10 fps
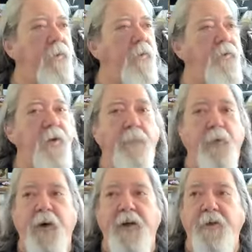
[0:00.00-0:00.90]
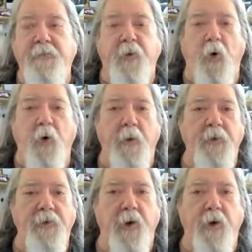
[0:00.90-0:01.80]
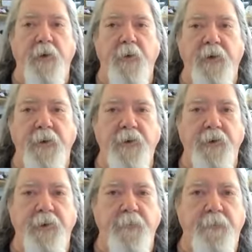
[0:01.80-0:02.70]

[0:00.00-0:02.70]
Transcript: separated form is all there is.